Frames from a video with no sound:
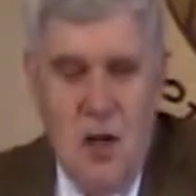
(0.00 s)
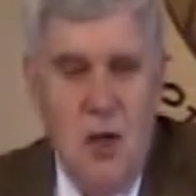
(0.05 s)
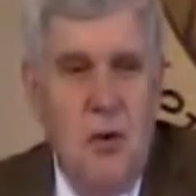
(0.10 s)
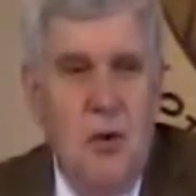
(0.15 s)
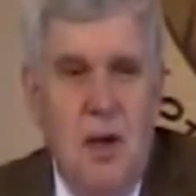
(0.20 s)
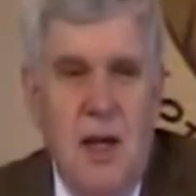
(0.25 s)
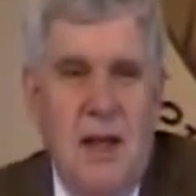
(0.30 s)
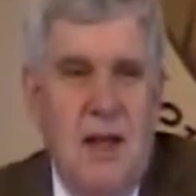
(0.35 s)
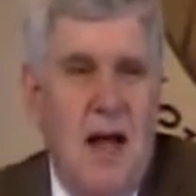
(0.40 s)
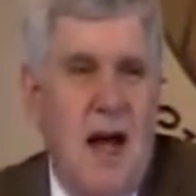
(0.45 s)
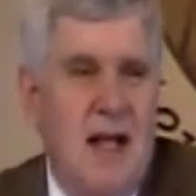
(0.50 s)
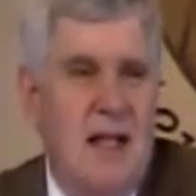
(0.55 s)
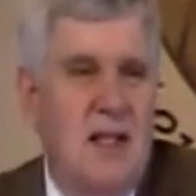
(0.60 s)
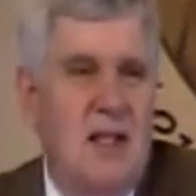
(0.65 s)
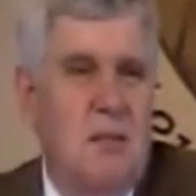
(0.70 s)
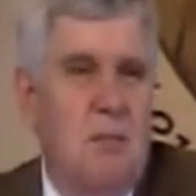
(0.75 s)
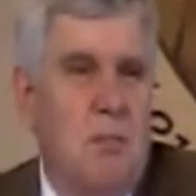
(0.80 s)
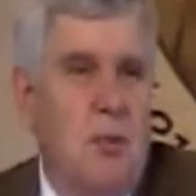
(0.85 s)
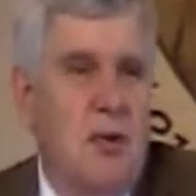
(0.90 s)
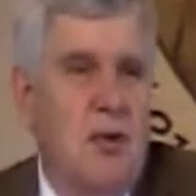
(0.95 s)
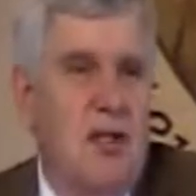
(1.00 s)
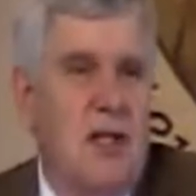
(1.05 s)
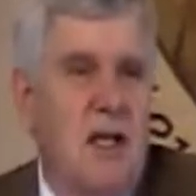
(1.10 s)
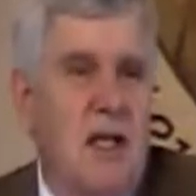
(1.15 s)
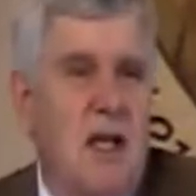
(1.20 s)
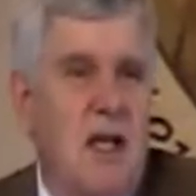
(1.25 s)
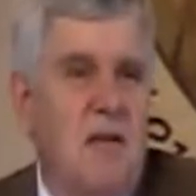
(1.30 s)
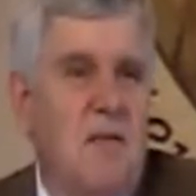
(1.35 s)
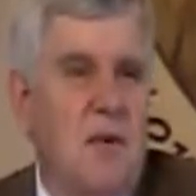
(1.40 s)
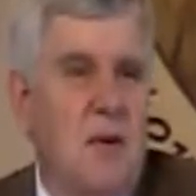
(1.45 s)
you cannot
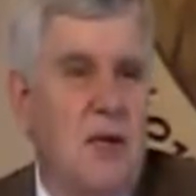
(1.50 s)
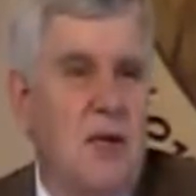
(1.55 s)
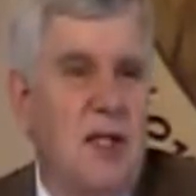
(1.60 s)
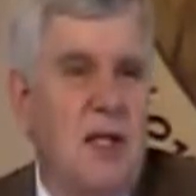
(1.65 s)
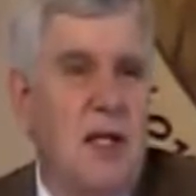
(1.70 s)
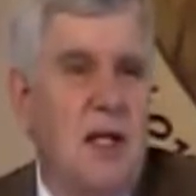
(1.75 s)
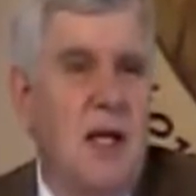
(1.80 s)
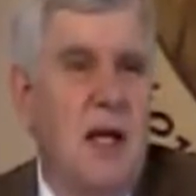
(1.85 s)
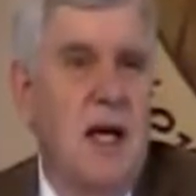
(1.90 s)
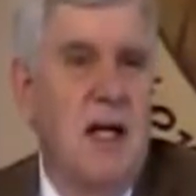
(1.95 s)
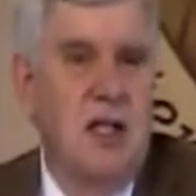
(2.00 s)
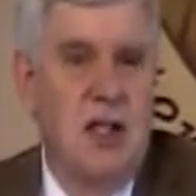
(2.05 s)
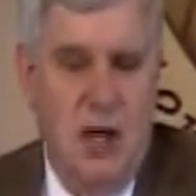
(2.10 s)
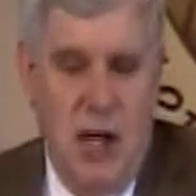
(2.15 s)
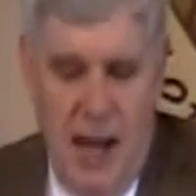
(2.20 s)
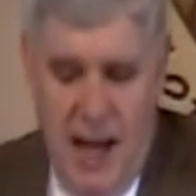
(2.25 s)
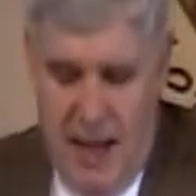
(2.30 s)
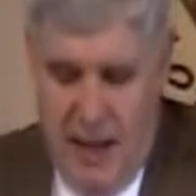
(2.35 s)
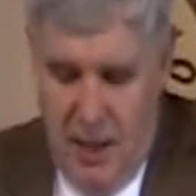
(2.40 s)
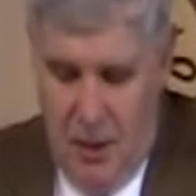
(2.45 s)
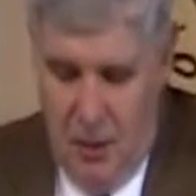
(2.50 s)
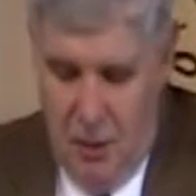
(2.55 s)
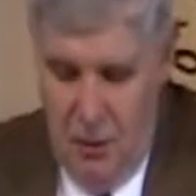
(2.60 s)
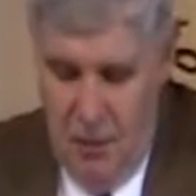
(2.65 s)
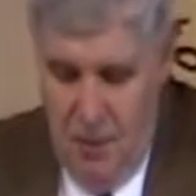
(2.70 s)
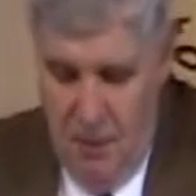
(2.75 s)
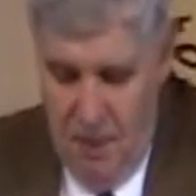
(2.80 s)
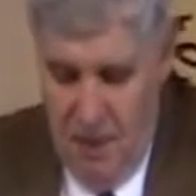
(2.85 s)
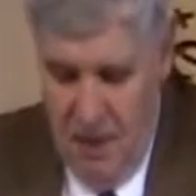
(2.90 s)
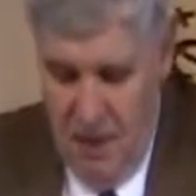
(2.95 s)
perceive or see a shadow.